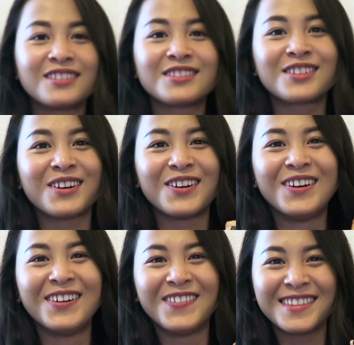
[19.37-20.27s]

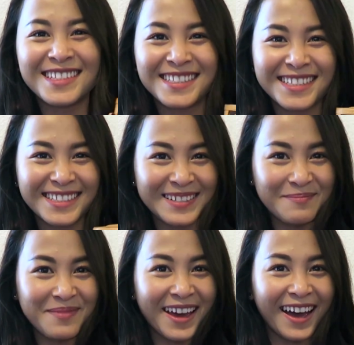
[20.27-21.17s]
So this is the
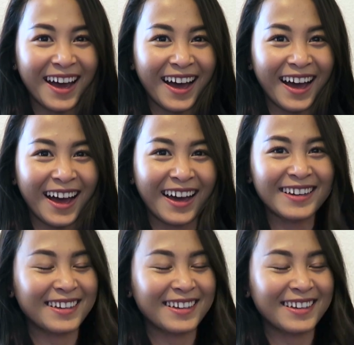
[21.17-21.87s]
bag.